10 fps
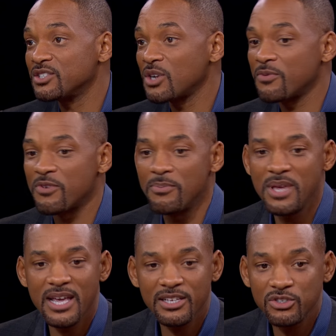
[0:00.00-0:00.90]
So for
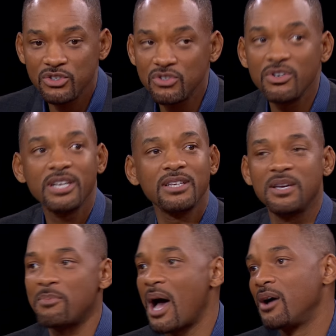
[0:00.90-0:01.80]
me, it's strictly
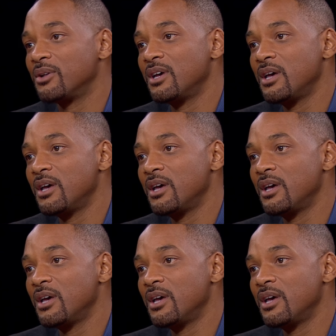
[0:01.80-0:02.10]
about